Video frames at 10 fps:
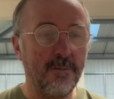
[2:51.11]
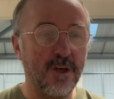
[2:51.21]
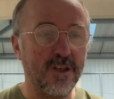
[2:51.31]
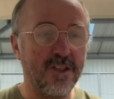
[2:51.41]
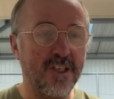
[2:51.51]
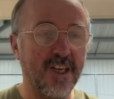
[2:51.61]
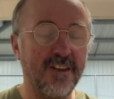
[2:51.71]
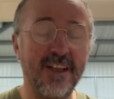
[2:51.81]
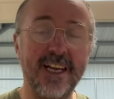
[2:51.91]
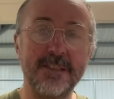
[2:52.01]
but
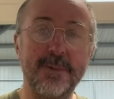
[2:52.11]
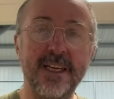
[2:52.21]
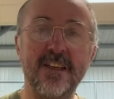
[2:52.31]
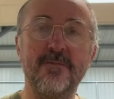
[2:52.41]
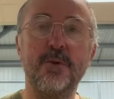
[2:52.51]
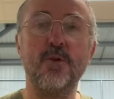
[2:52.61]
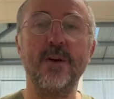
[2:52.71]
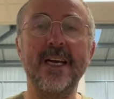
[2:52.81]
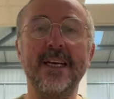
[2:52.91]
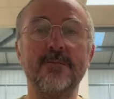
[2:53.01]
the last minute they've
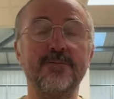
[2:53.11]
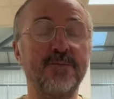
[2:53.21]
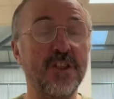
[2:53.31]
pulled out.